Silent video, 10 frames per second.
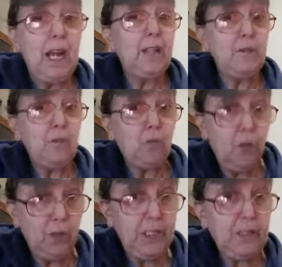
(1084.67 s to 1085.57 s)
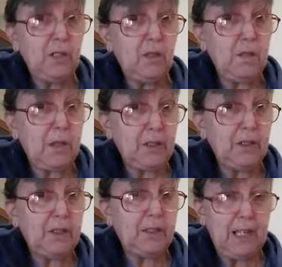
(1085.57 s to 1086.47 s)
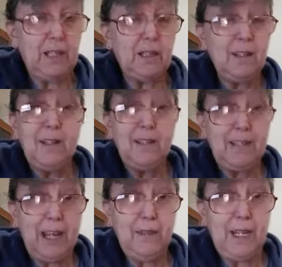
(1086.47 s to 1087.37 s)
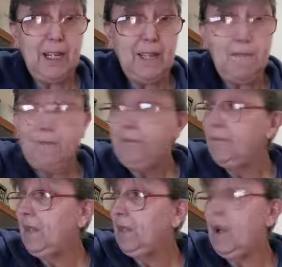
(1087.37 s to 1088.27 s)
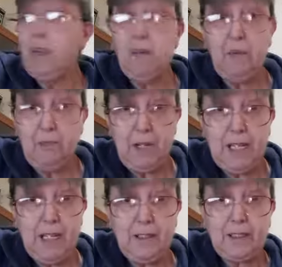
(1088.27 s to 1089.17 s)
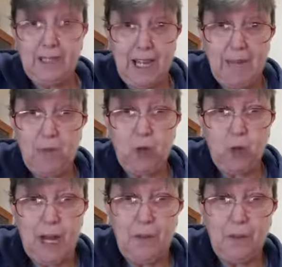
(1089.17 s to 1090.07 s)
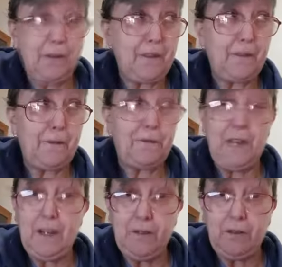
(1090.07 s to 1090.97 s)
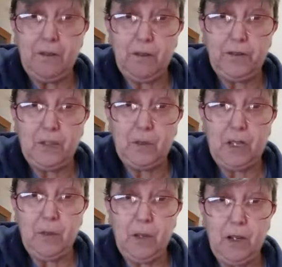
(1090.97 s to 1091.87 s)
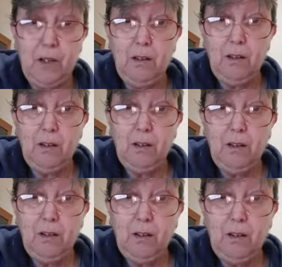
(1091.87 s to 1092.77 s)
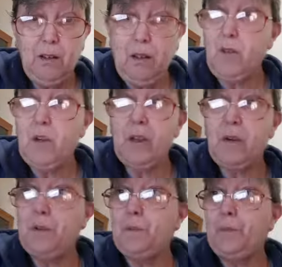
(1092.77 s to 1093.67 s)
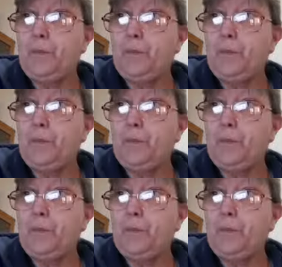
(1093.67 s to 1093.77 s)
And warning to the members of the Senate down there, right, if we hear the same crap on the 5th of September, oh my God.